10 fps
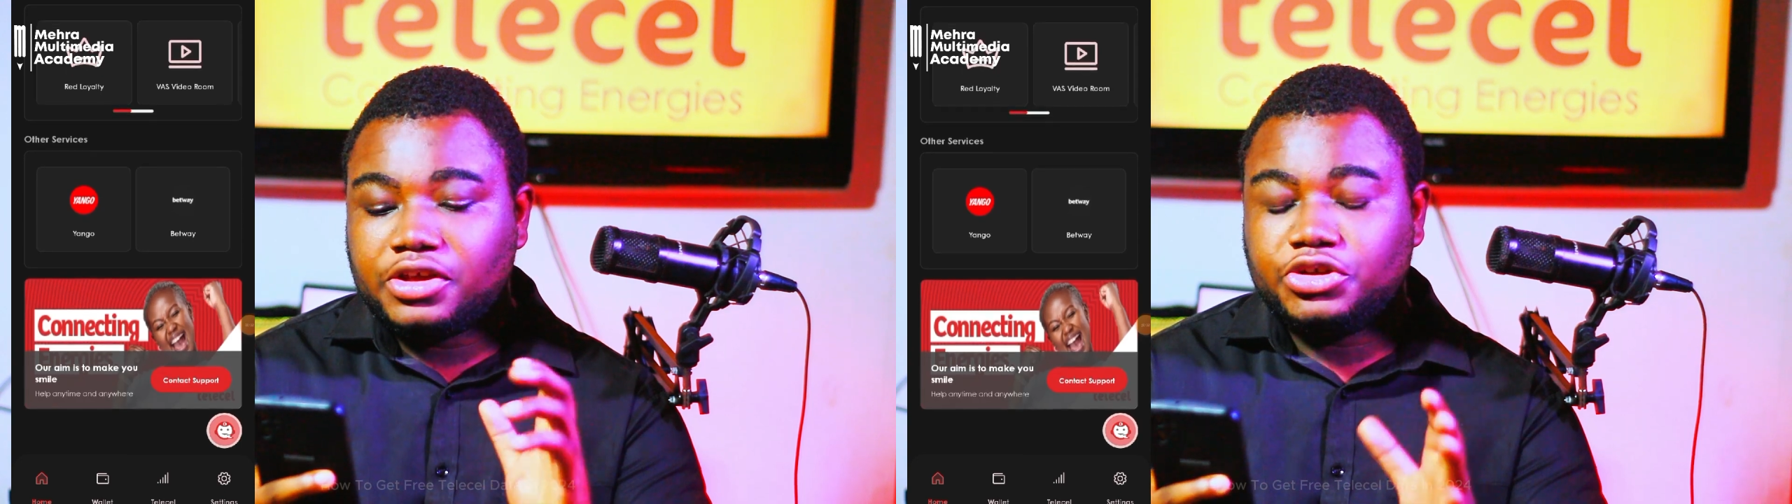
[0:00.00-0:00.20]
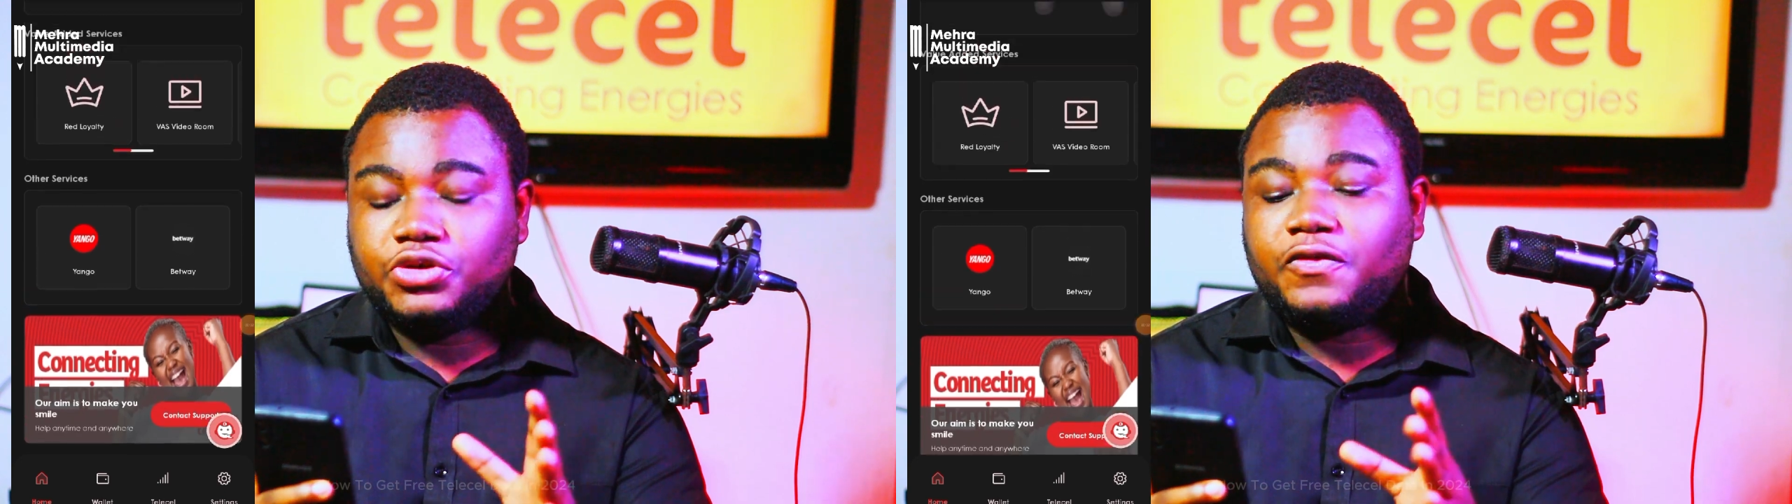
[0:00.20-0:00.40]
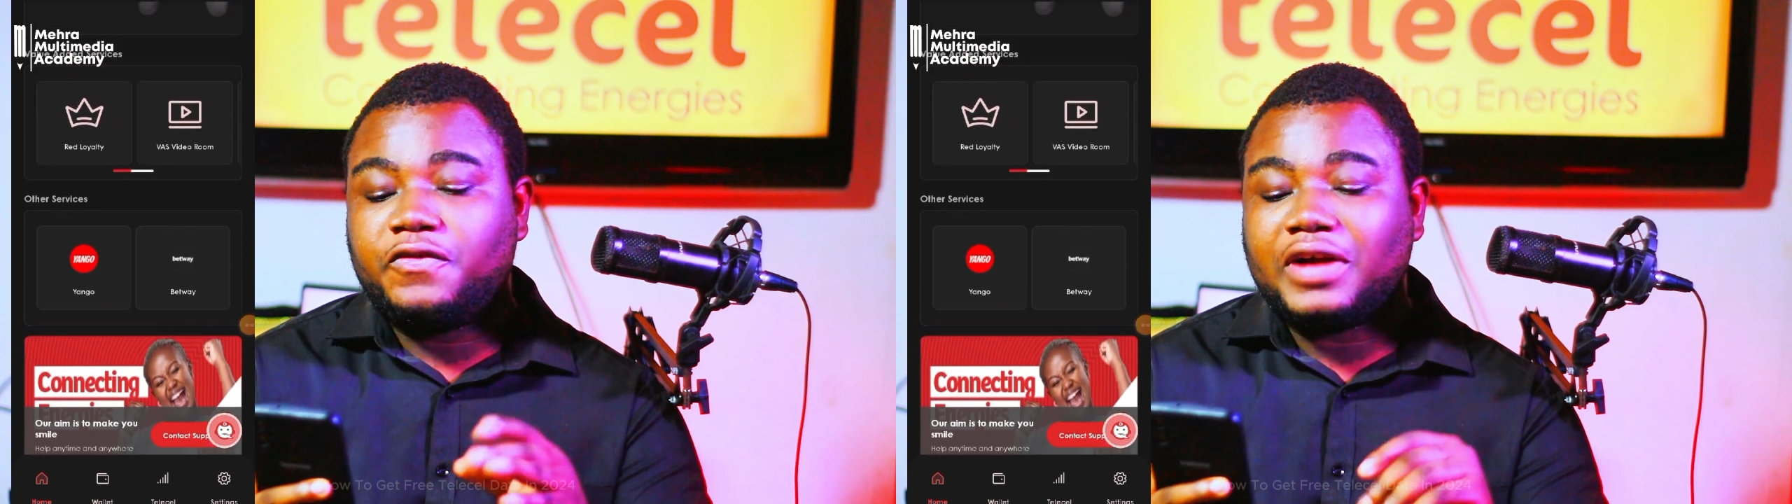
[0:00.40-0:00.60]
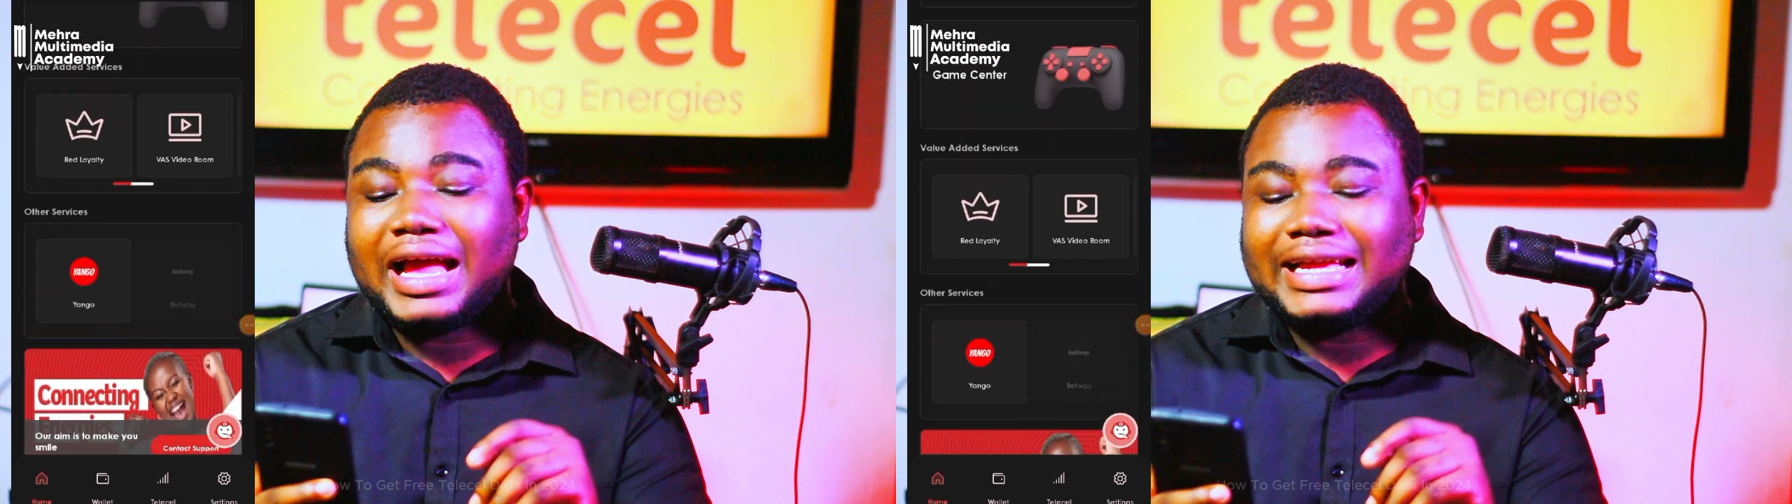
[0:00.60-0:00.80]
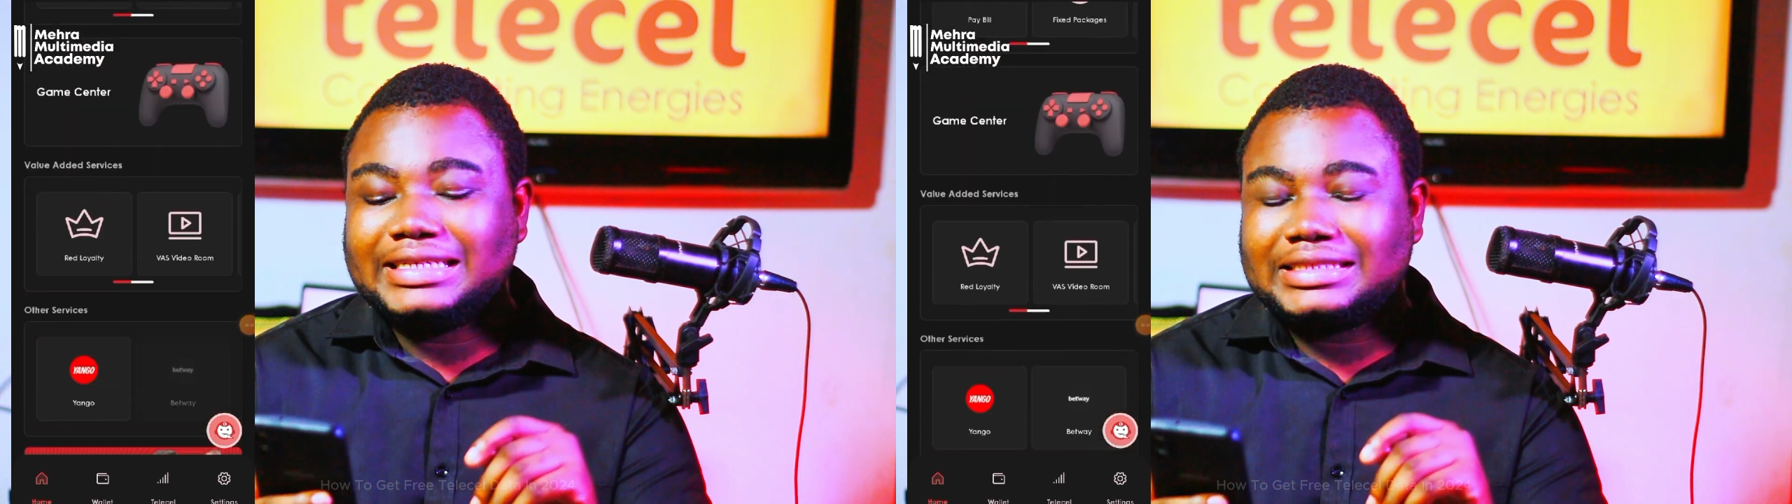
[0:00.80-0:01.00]
you
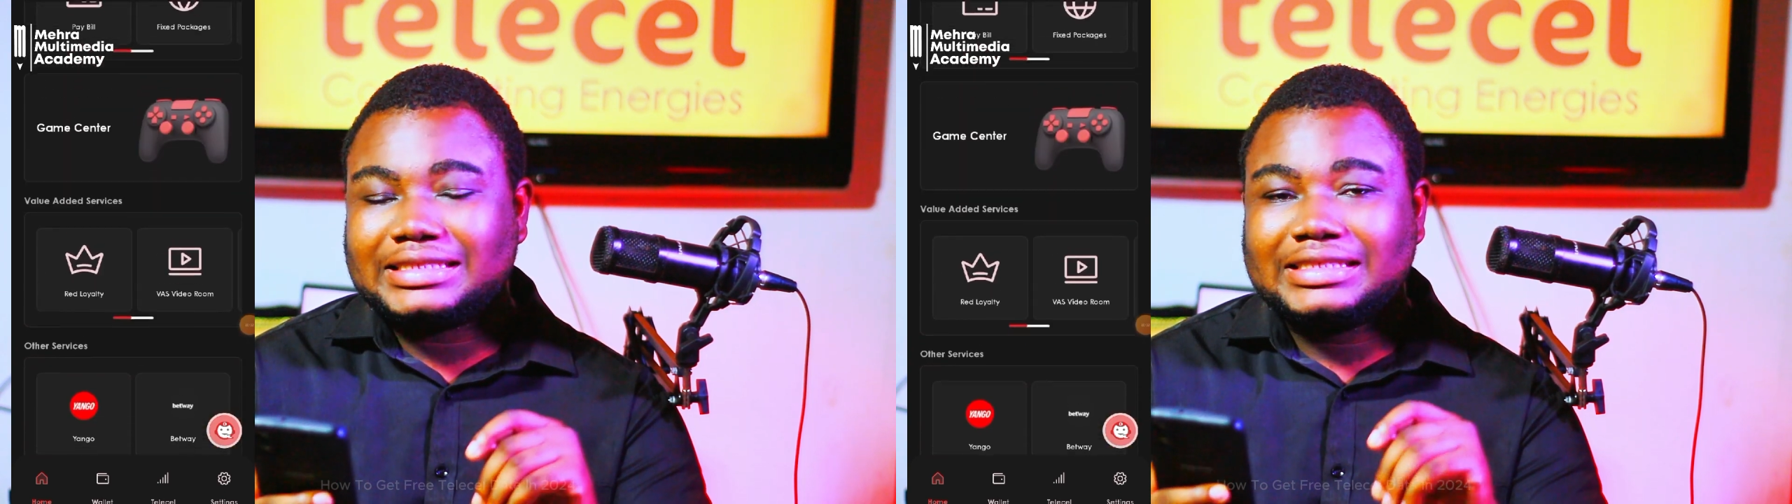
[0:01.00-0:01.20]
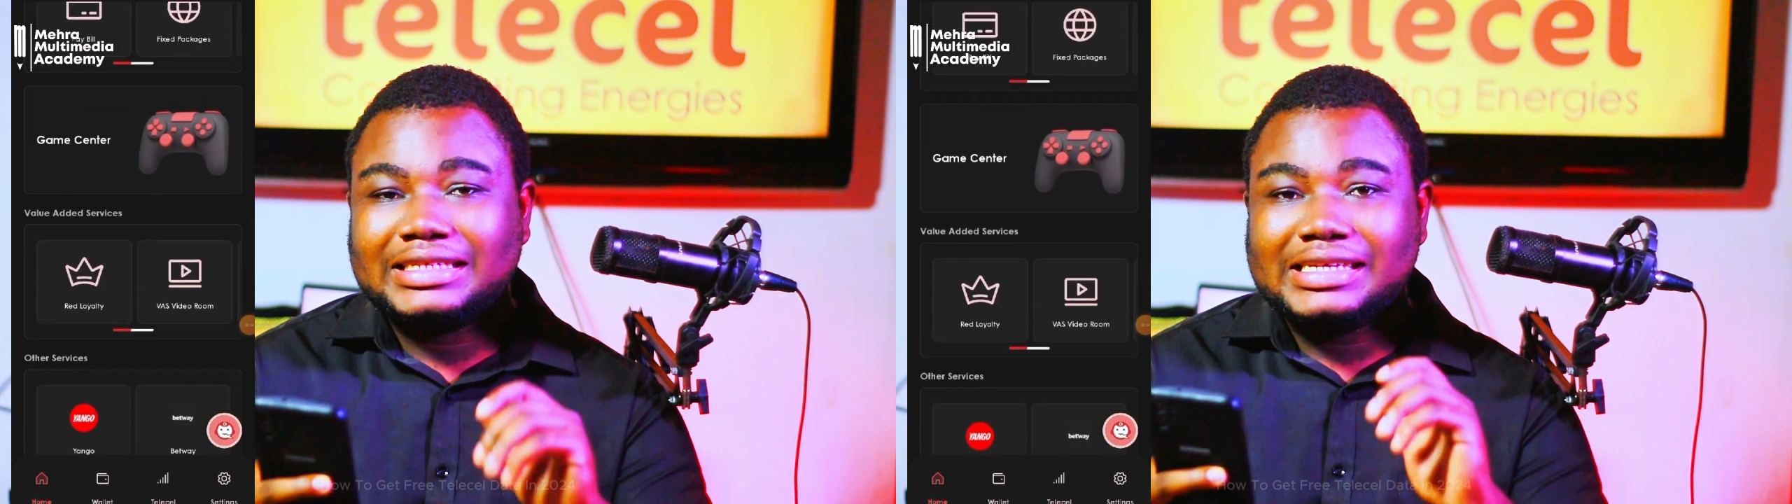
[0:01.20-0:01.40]
find